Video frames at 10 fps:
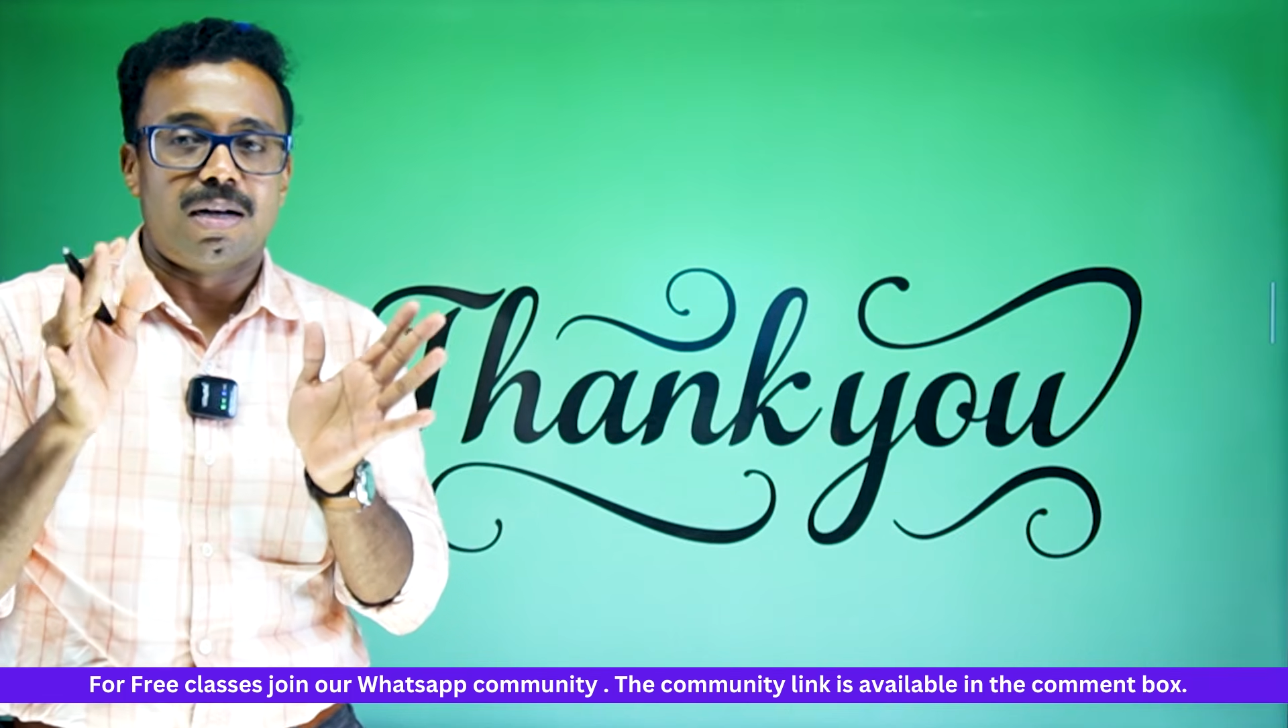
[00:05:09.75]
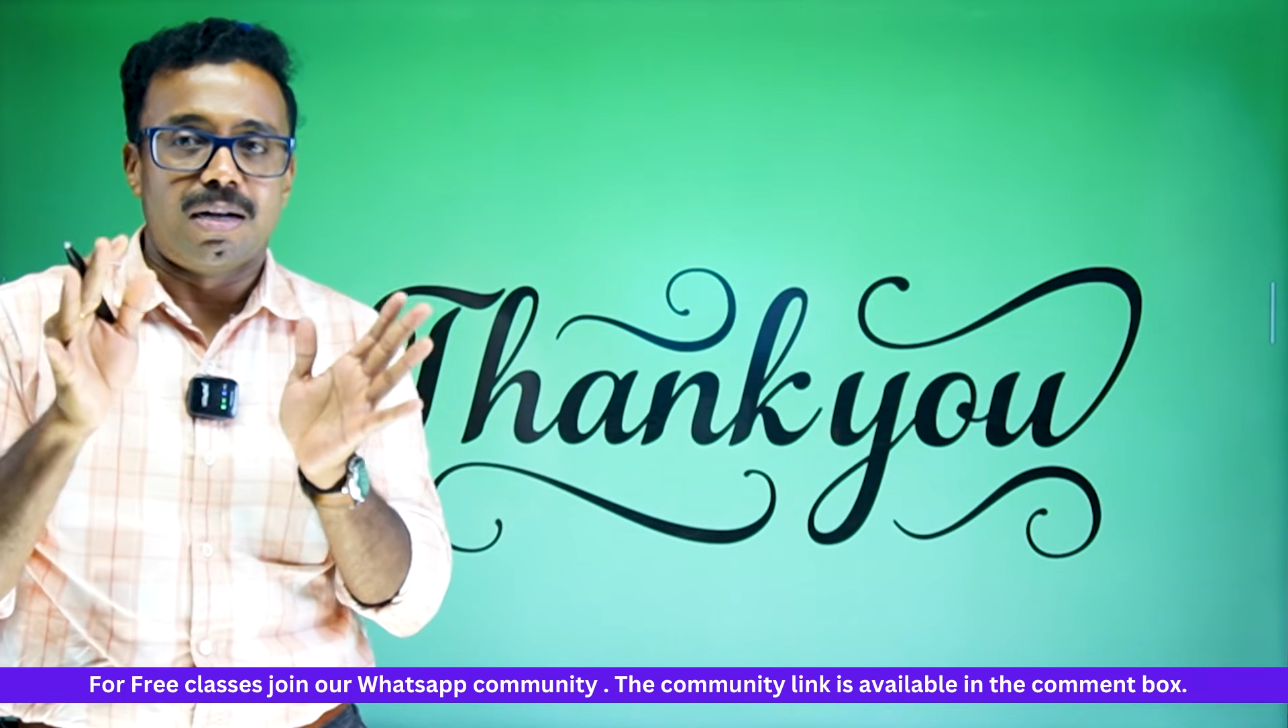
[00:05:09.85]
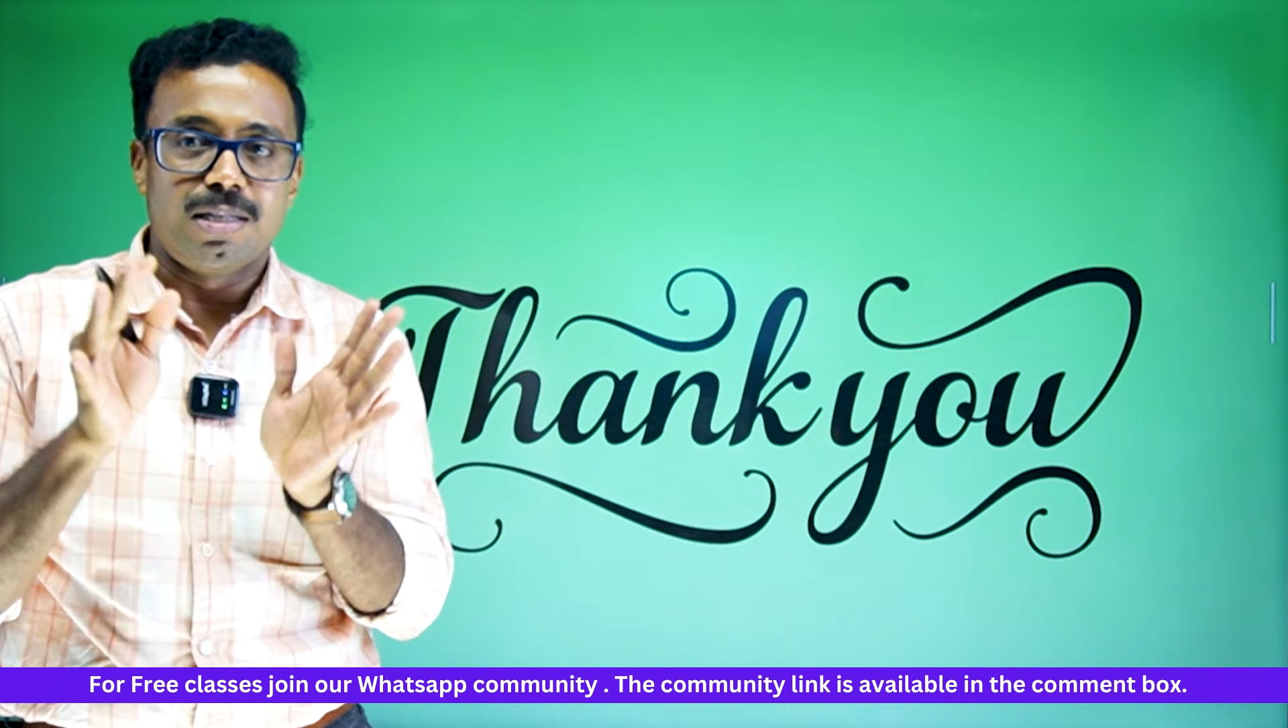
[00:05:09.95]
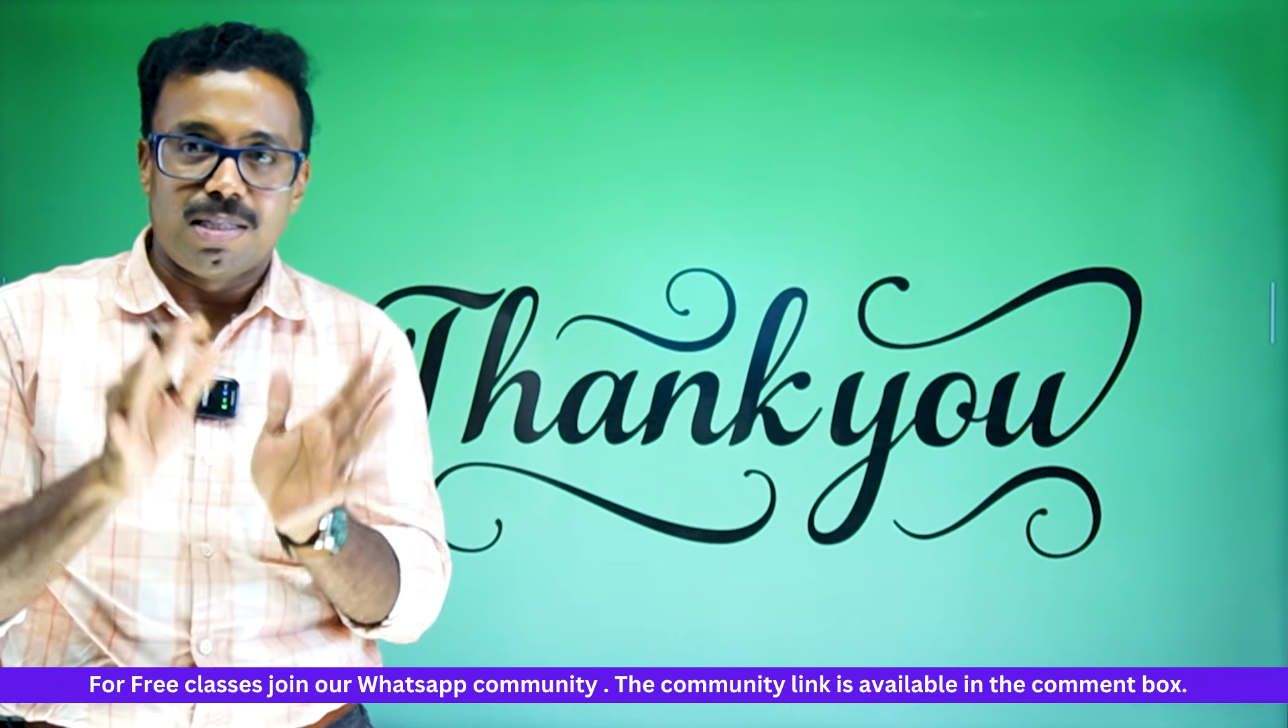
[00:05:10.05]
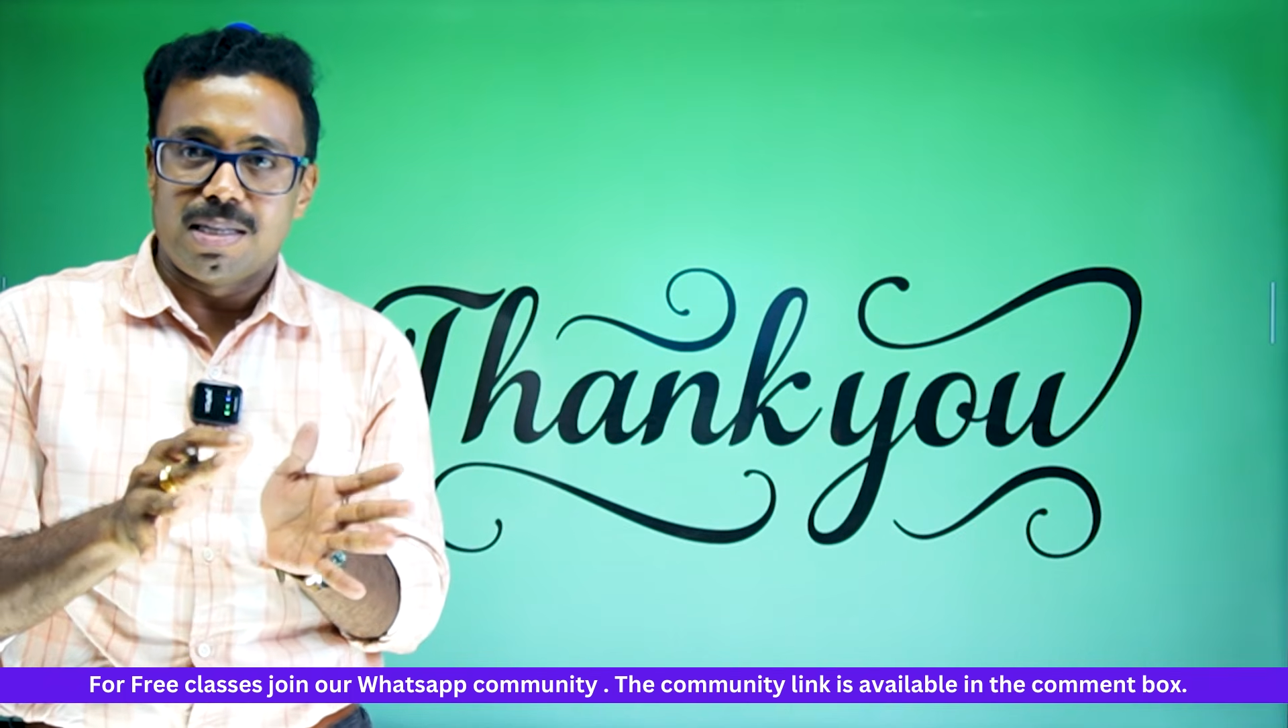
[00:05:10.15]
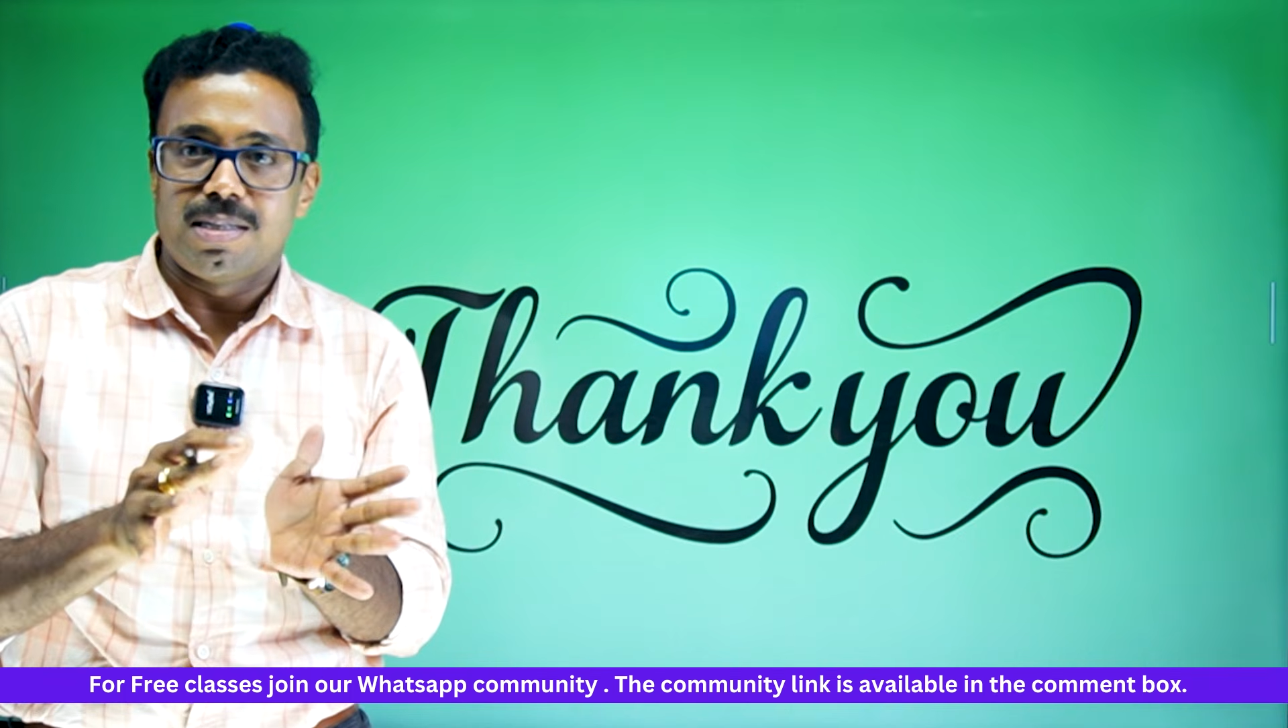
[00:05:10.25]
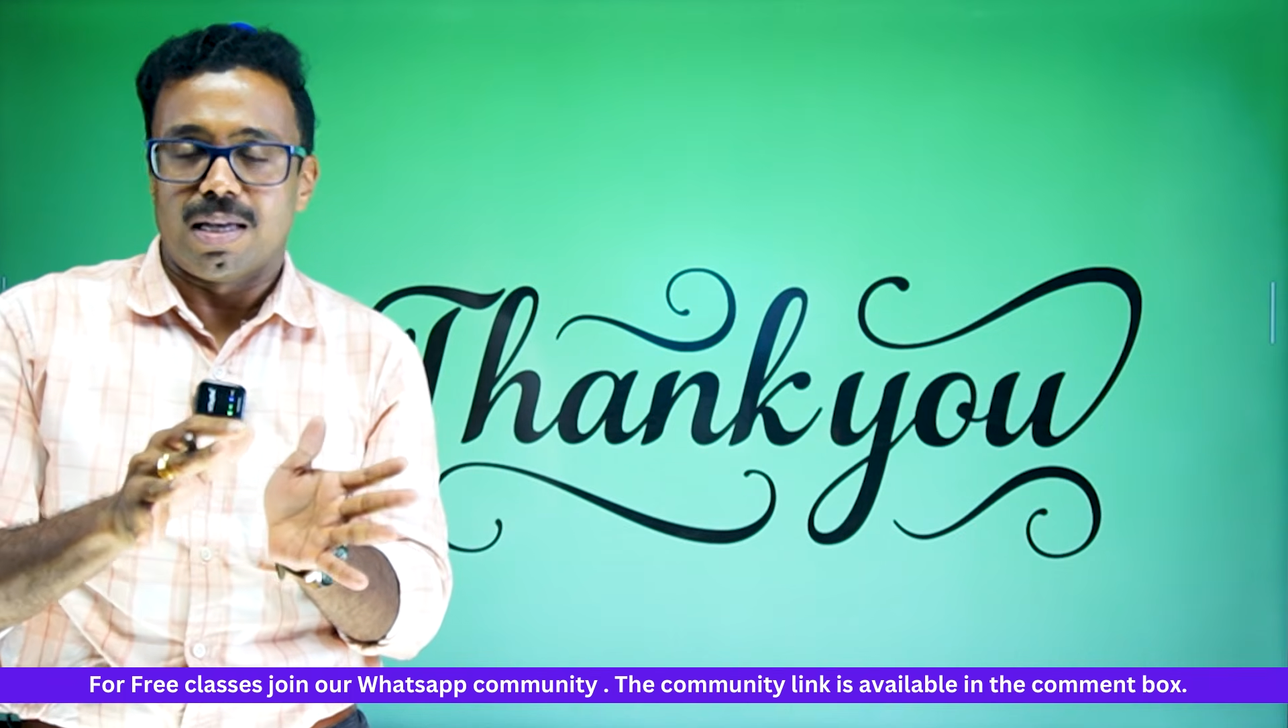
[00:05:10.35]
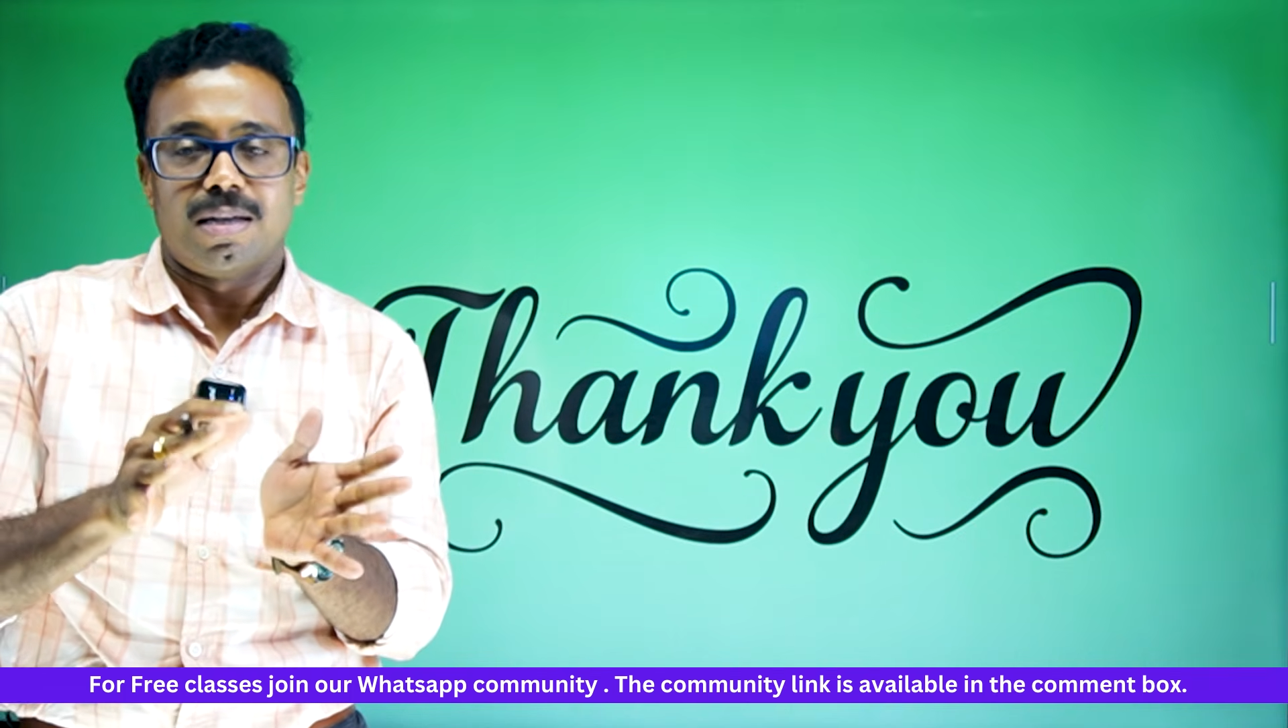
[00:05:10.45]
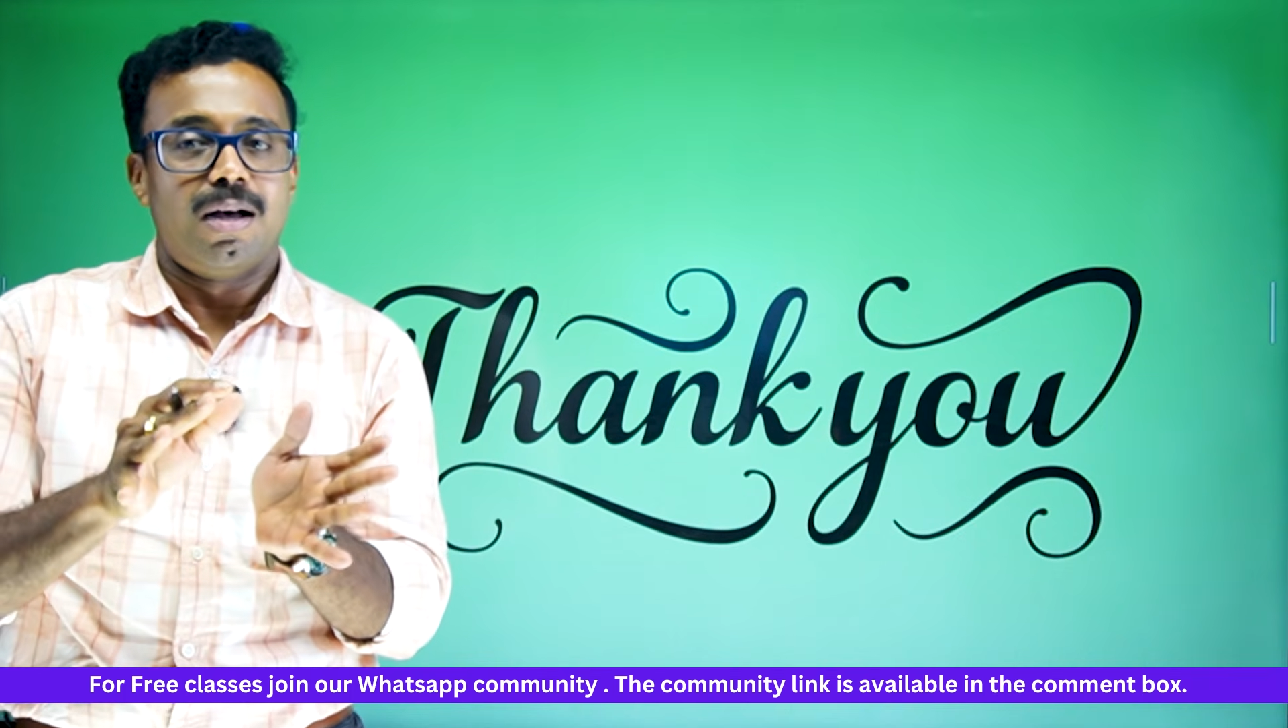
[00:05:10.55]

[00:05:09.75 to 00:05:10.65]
GCC